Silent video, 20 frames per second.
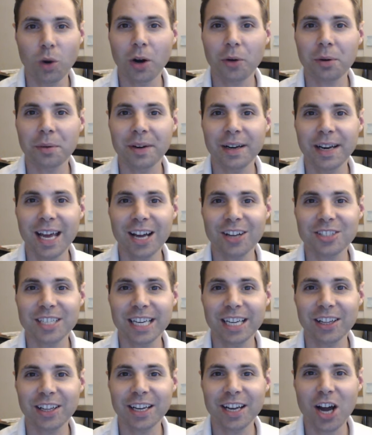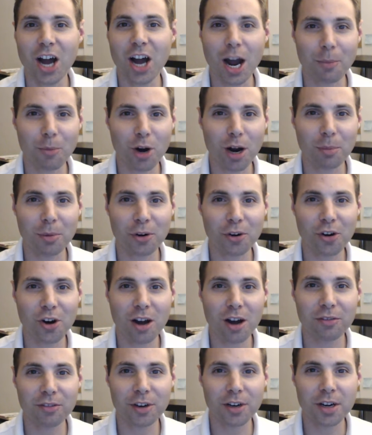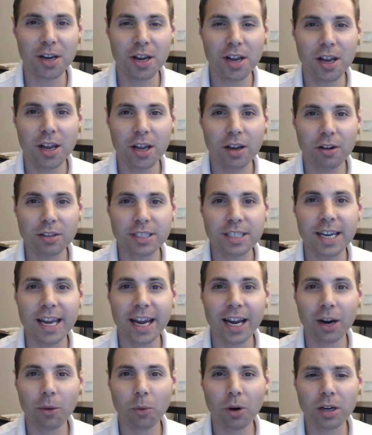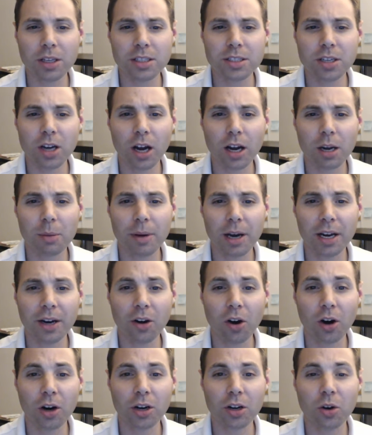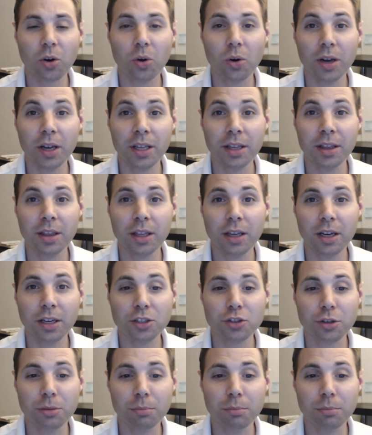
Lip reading: Welcome to Now Daily. I'm Robert Crawford. Today I want to talk about an article in the